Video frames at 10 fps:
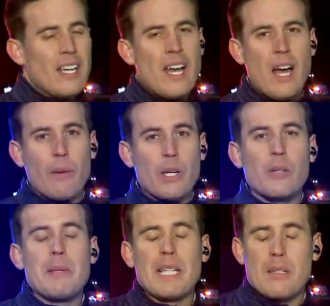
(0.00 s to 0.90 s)
uh, we could
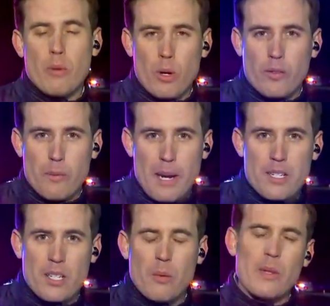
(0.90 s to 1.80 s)
be getting more
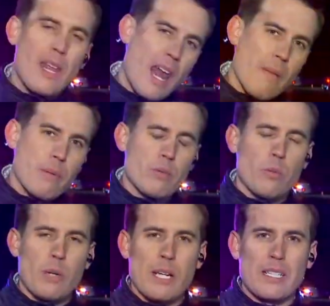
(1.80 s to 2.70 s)
information, and when that happens, we'll
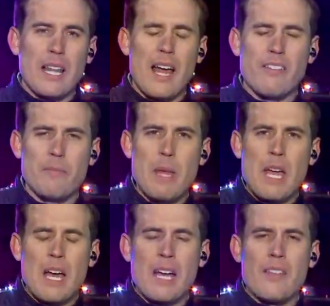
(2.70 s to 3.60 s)
break in live
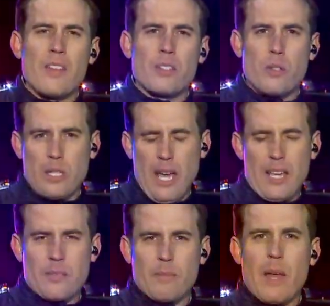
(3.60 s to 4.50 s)
uh, in this
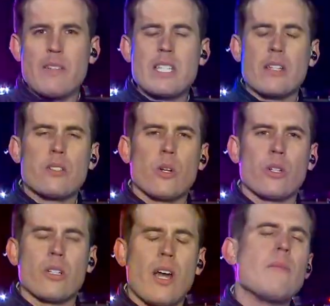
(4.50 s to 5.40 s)
newscast. Live in South
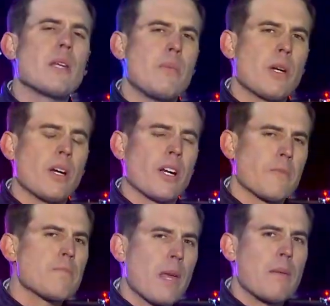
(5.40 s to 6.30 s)
Jordan, I'm Nick McGurk.
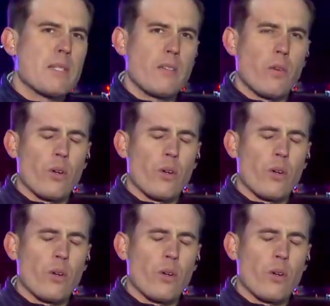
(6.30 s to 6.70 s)
ABC4